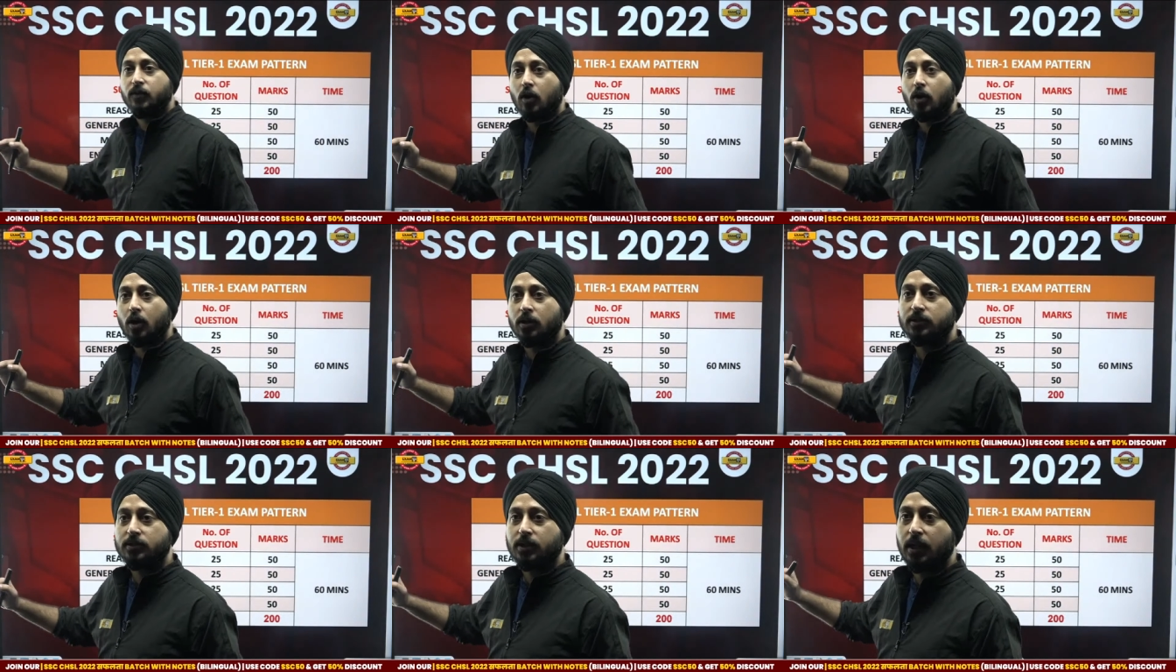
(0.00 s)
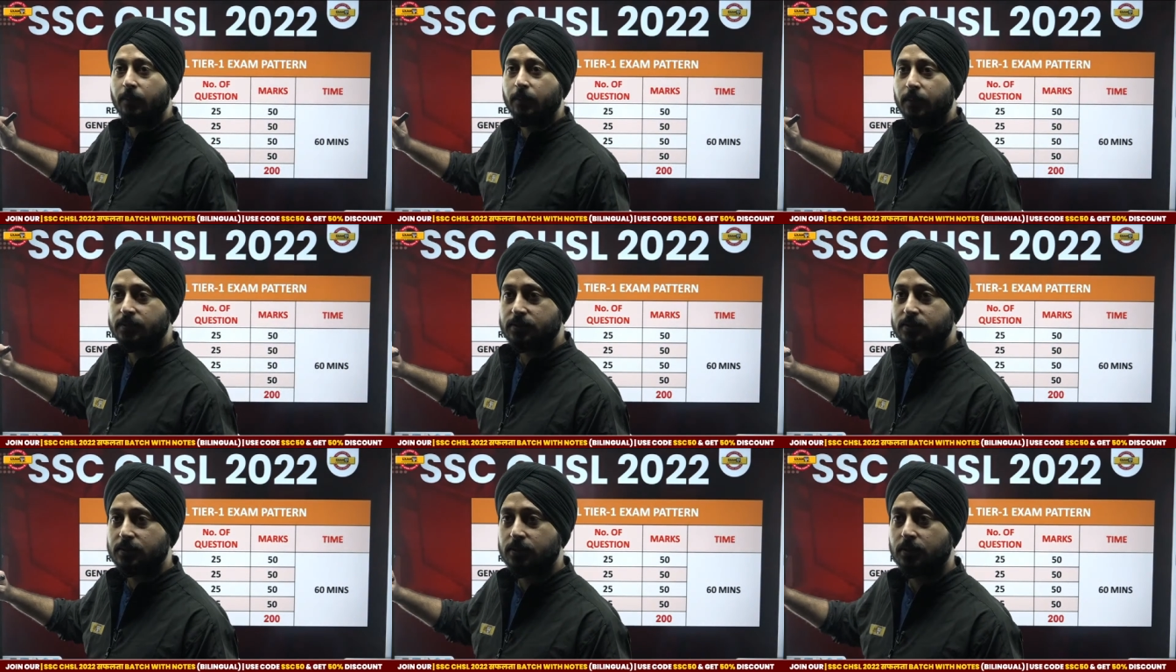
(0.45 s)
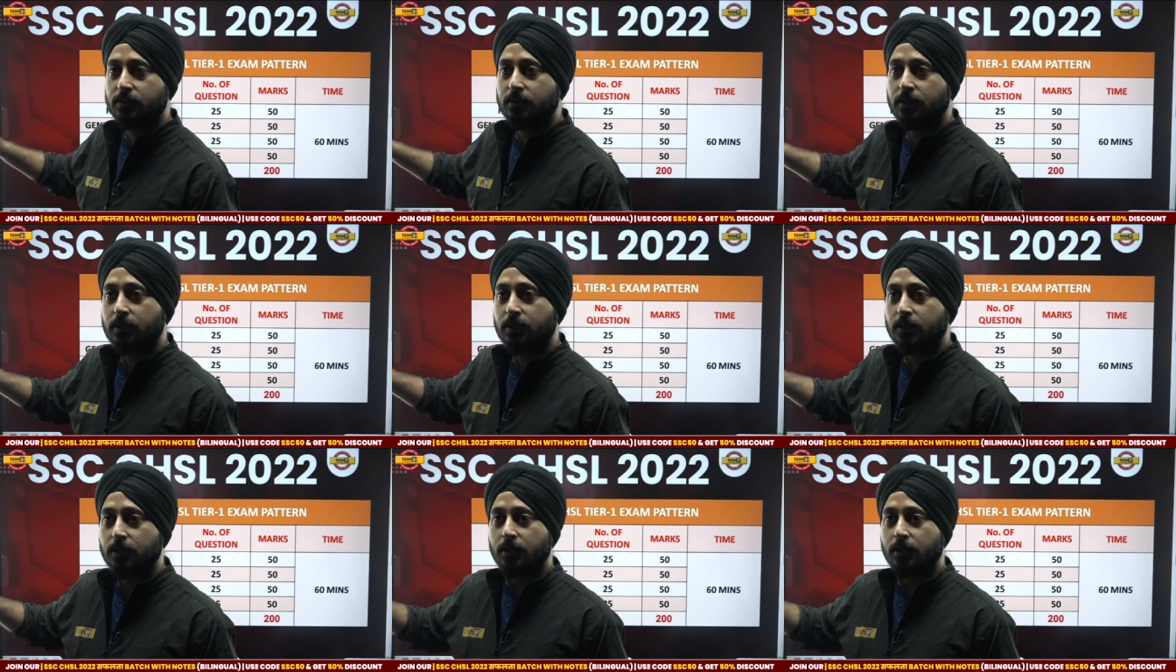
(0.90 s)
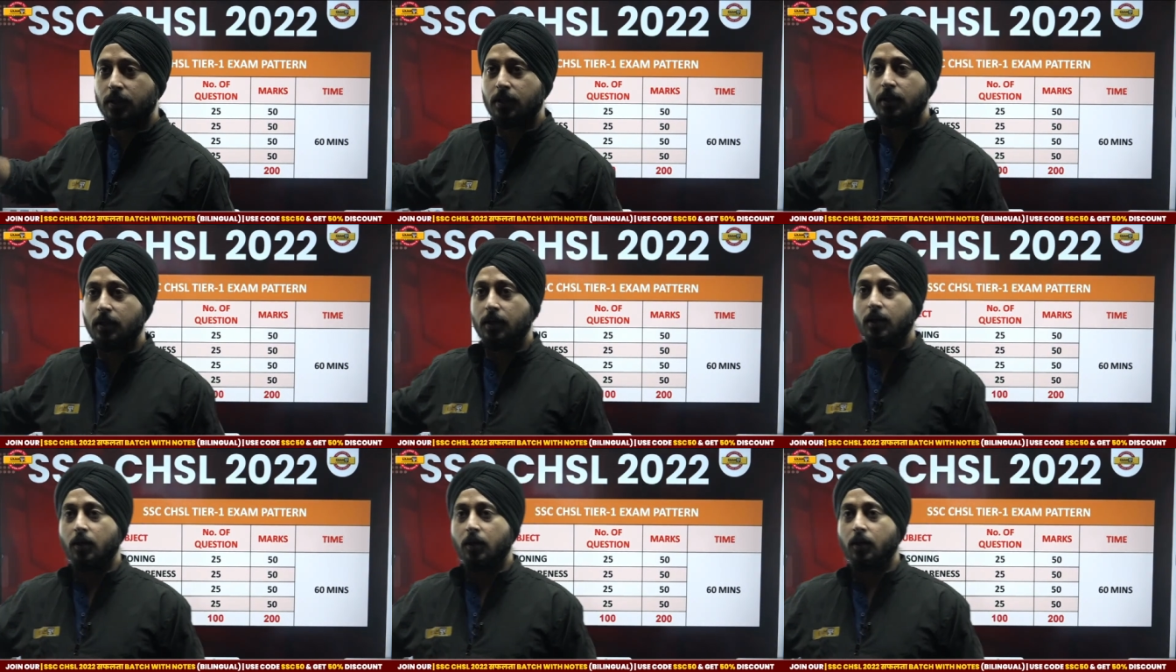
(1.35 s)
we all know syllabus
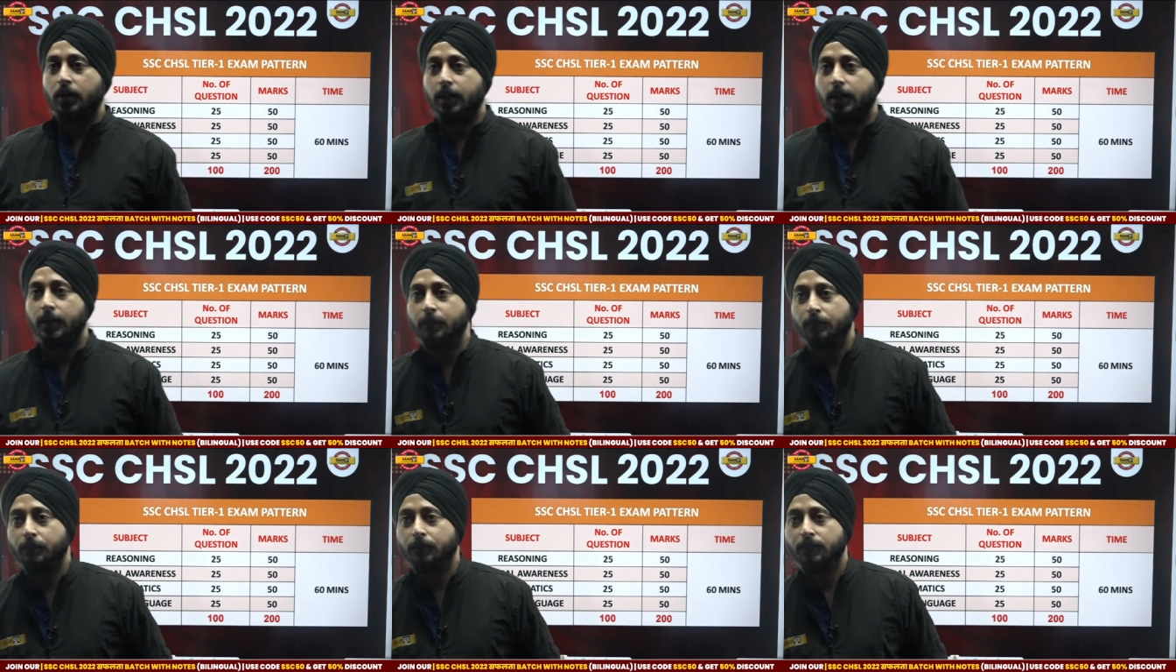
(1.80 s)
okay